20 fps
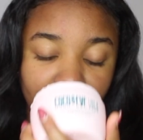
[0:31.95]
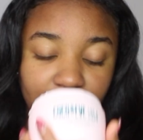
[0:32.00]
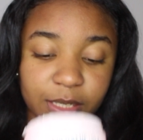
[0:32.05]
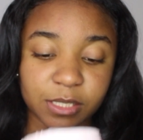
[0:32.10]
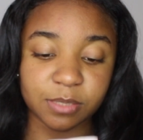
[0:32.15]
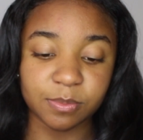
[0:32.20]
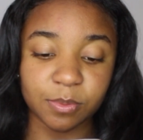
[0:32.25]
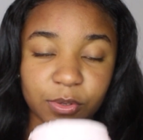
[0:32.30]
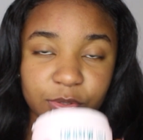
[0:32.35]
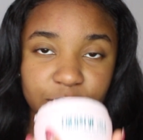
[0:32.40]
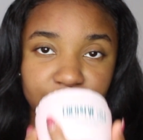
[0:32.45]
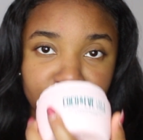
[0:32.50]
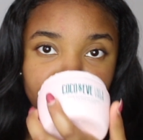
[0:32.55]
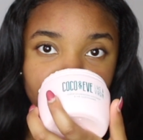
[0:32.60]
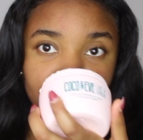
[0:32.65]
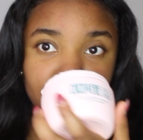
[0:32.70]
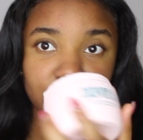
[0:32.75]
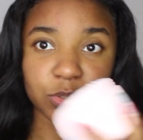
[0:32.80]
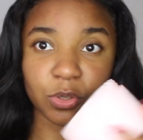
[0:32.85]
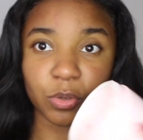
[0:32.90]
and it smells
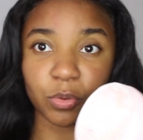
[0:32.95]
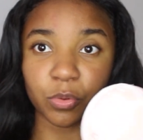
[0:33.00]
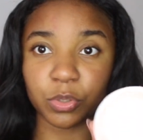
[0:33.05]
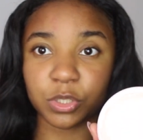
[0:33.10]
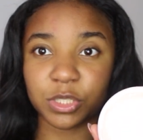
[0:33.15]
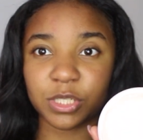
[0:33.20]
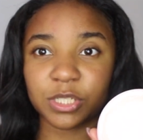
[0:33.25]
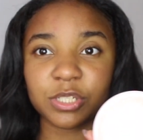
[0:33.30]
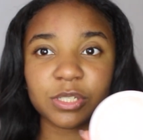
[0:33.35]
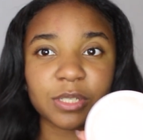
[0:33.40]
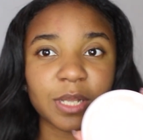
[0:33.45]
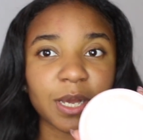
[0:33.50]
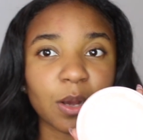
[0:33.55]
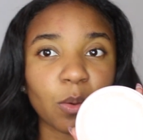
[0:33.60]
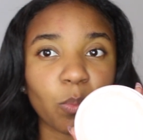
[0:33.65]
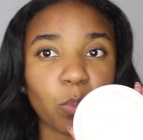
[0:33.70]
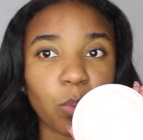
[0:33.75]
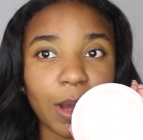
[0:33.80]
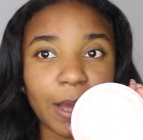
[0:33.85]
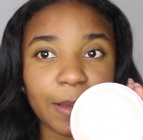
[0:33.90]
so gorgeous. It's just like
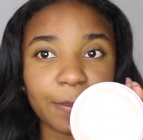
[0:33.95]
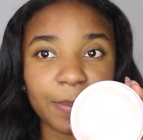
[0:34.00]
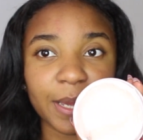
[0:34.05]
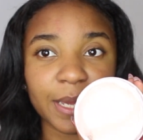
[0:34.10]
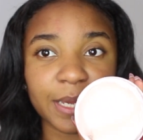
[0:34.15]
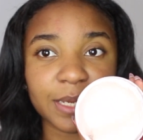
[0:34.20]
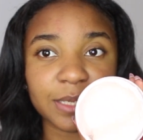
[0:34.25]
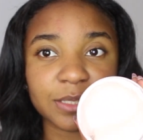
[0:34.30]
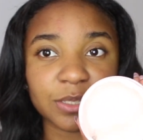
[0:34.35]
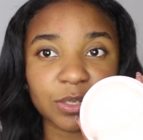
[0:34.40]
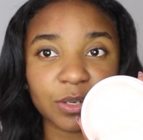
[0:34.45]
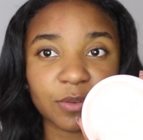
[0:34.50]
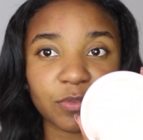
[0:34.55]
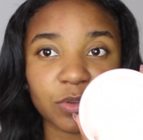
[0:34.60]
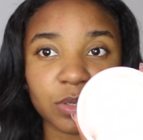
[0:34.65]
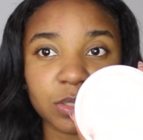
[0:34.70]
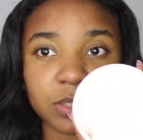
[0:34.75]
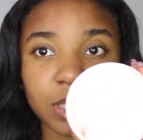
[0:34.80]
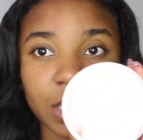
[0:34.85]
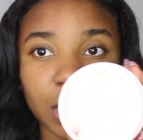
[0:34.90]
a white paste, and if
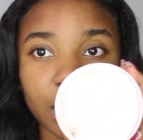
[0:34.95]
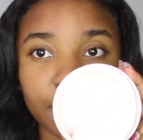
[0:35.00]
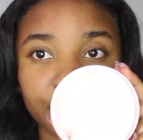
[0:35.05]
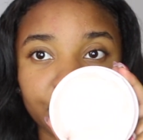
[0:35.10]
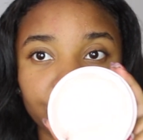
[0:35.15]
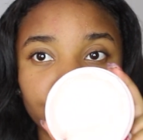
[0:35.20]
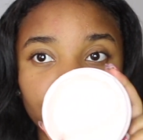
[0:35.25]
you can see it.